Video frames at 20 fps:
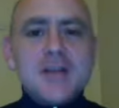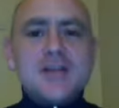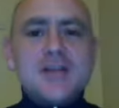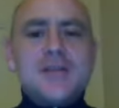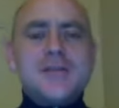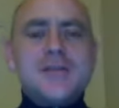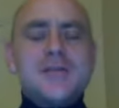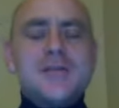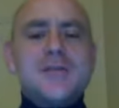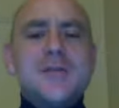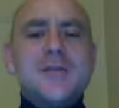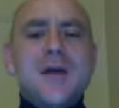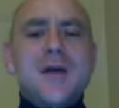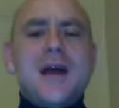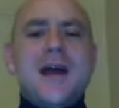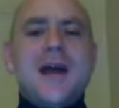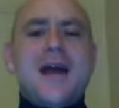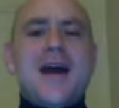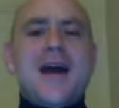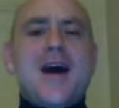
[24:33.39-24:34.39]
to
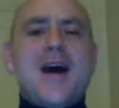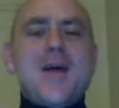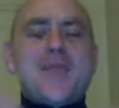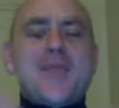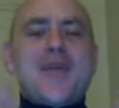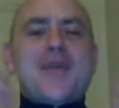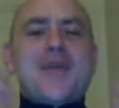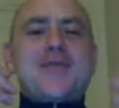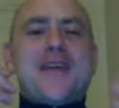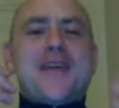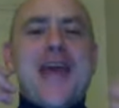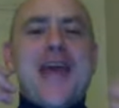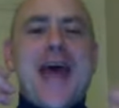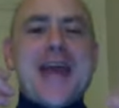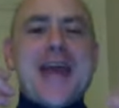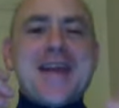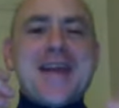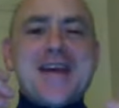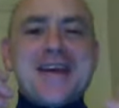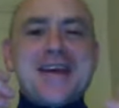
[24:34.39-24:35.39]
help them
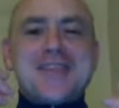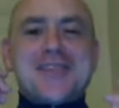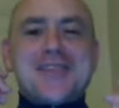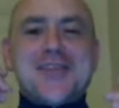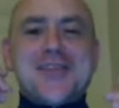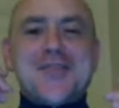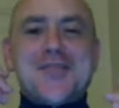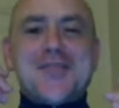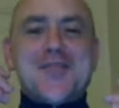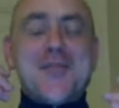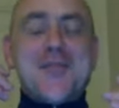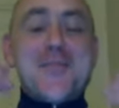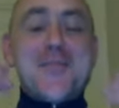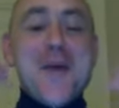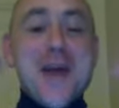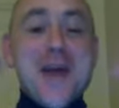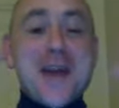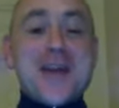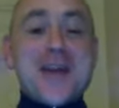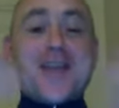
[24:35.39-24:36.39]
get some
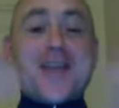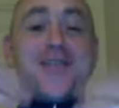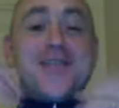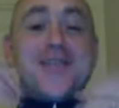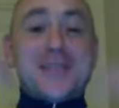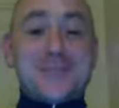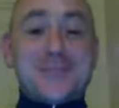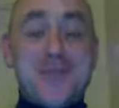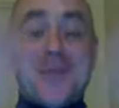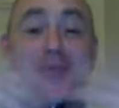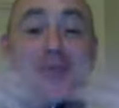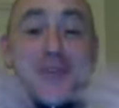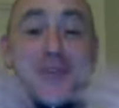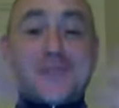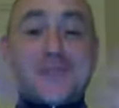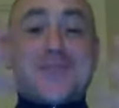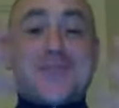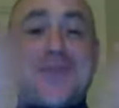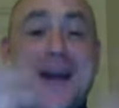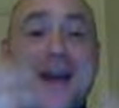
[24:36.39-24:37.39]
repetitive exposure
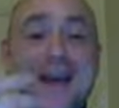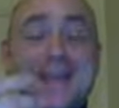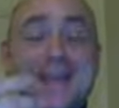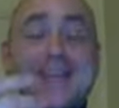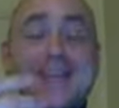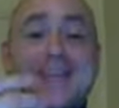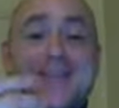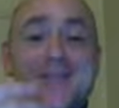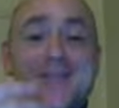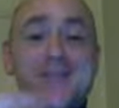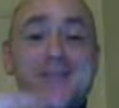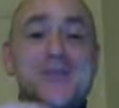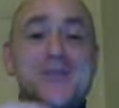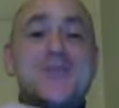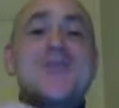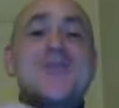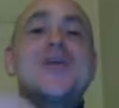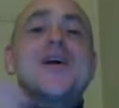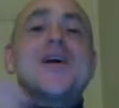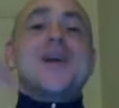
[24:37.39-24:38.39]
and practice to